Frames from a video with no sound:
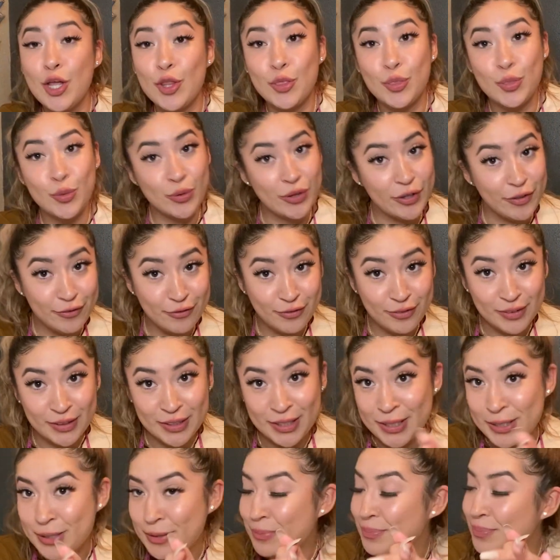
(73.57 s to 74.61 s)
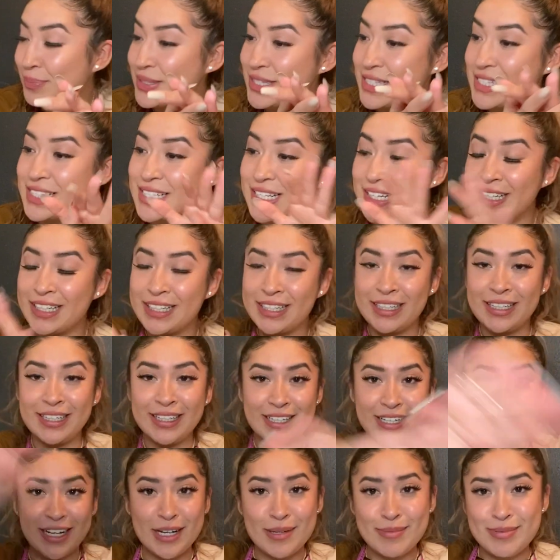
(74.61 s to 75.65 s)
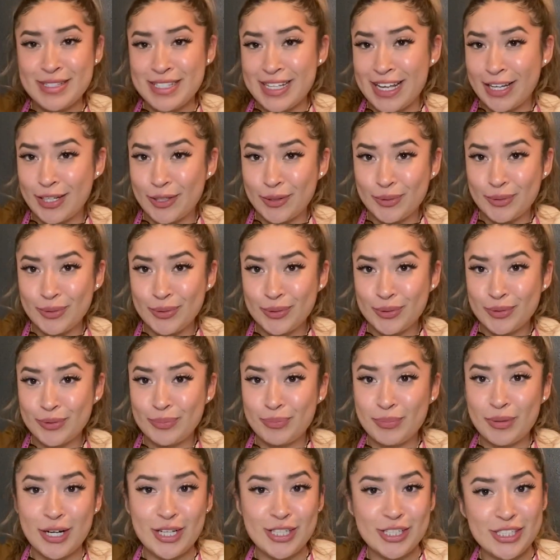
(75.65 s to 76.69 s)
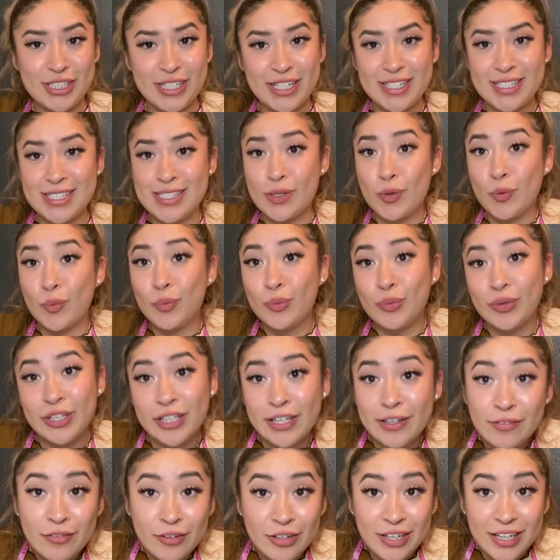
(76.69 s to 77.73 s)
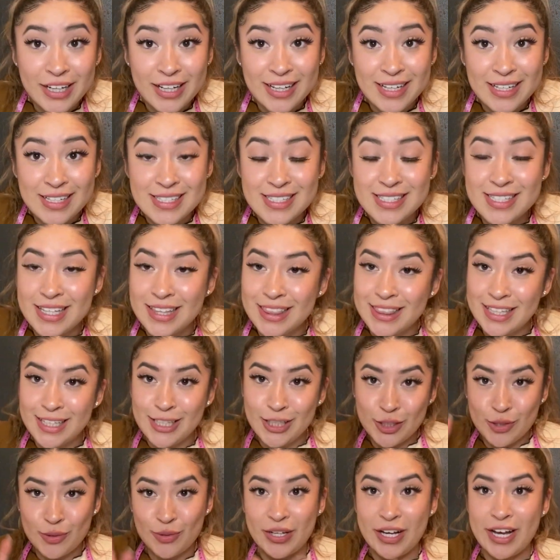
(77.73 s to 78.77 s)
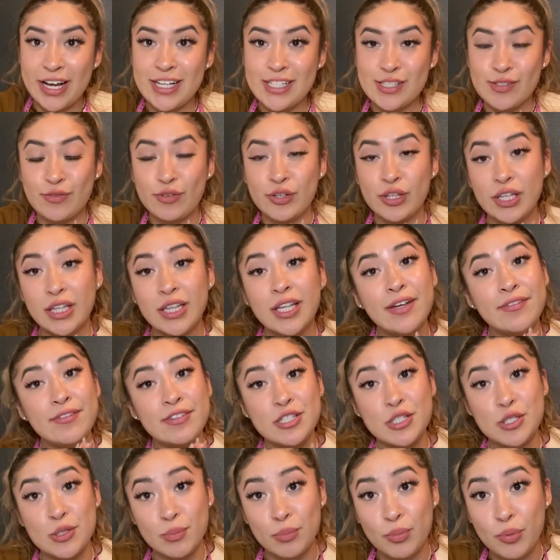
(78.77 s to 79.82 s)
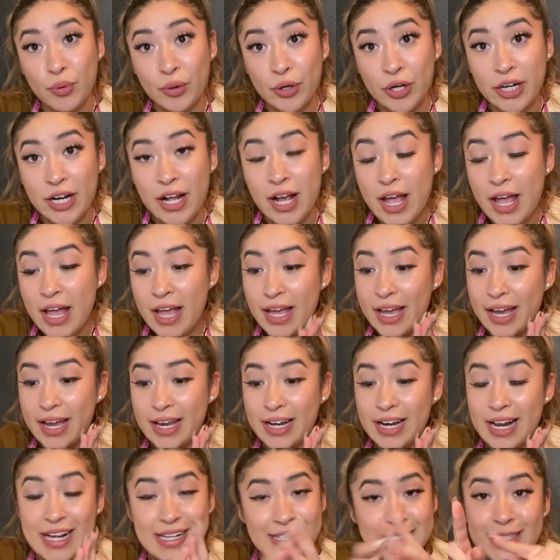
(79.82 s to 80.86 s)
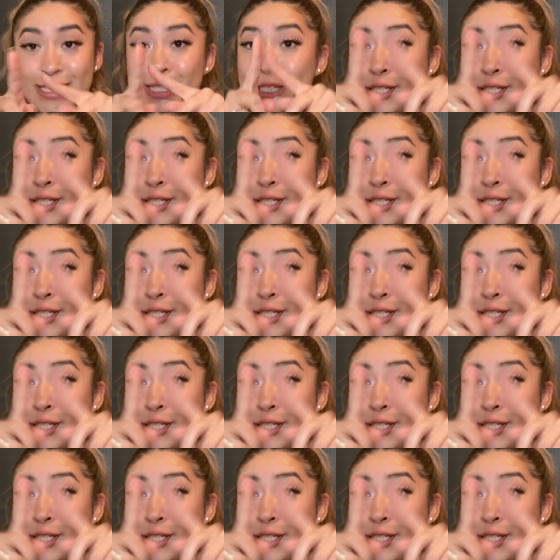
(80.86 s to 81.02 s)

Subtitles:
thrift flips, upcycle projects, whatever it is. Thank you guys for the love and support. And I see